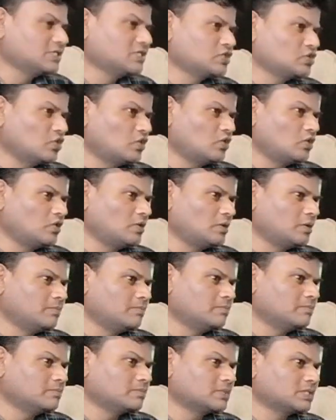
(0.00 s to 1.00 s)

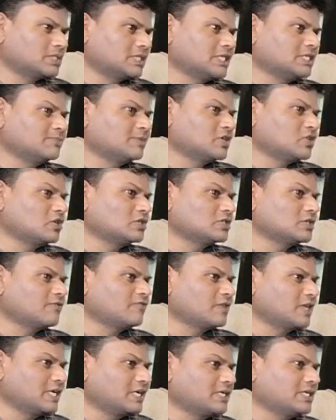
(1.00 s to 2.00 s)
So, since because
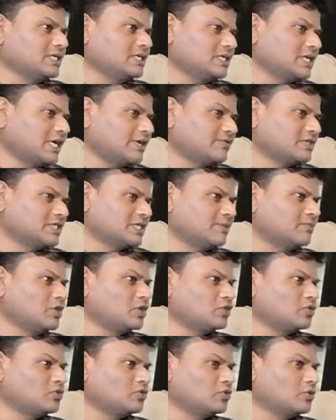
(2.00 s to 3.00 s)
of LinkedIn, I was able
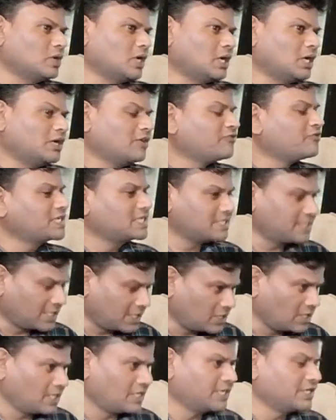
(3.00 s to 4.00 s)
to fix
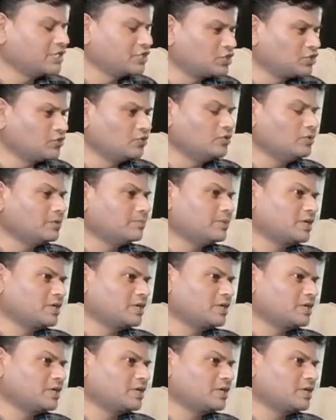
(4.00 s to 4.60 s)
that issue